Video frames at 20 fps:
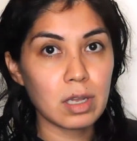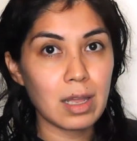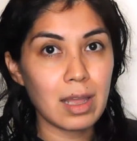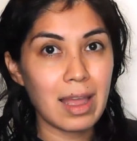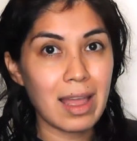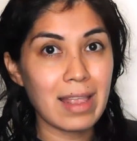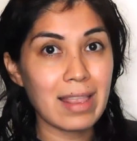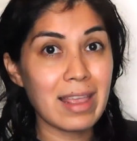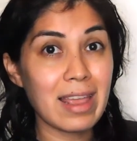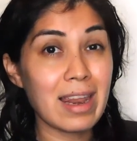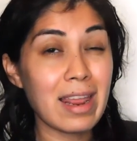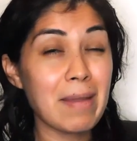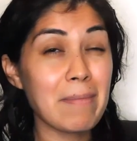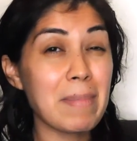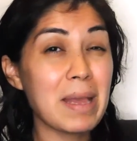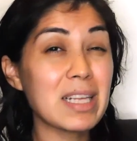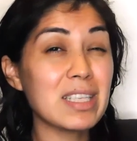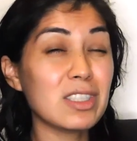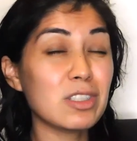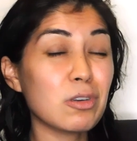and then it
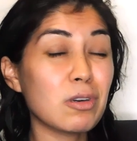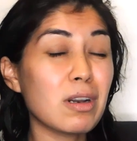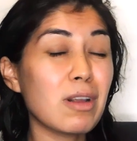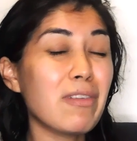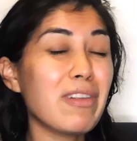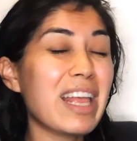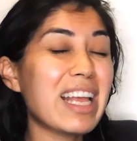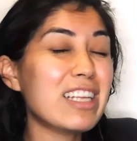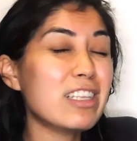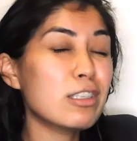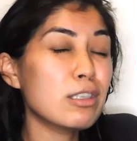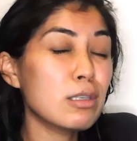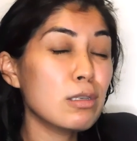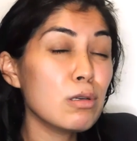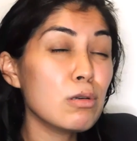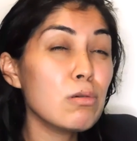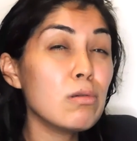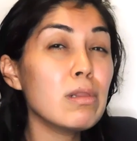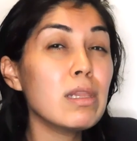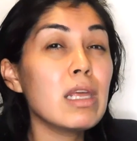makes sort of like 2
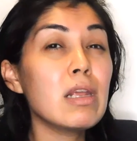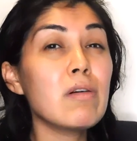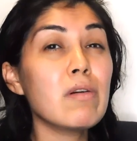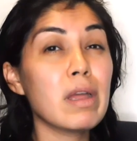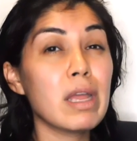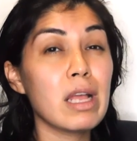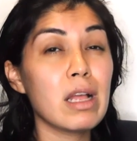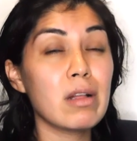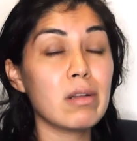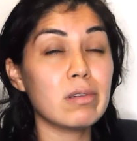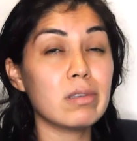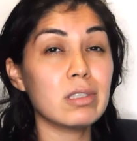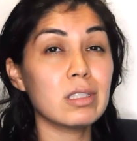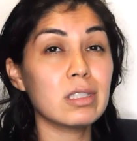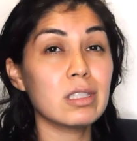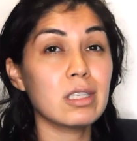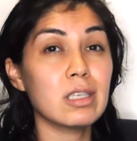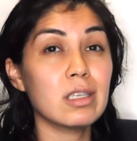little hills.